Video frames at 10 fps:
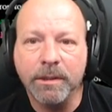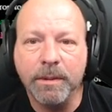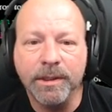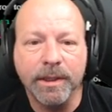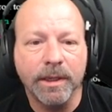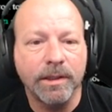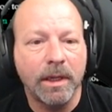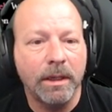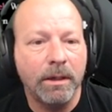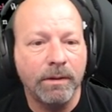missing is a
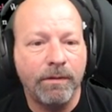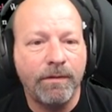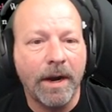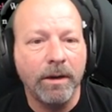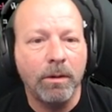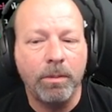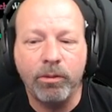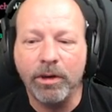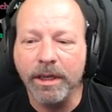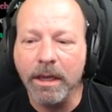little final
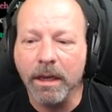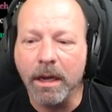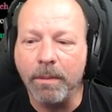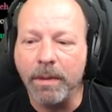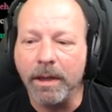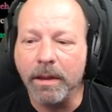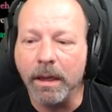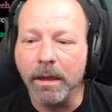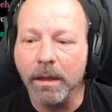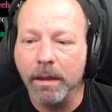prettying up. I
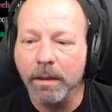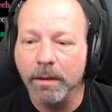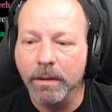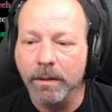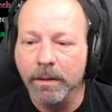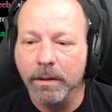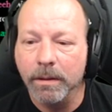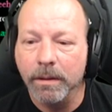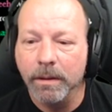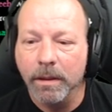think.
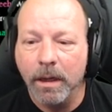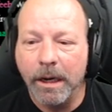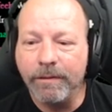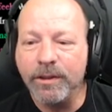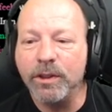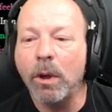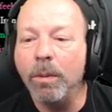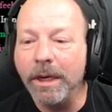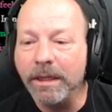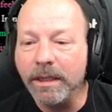I have so
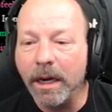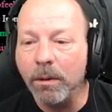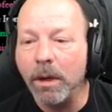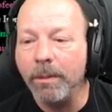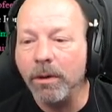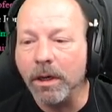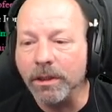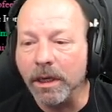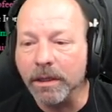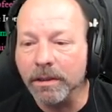many DIY
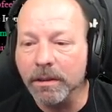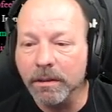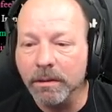projects.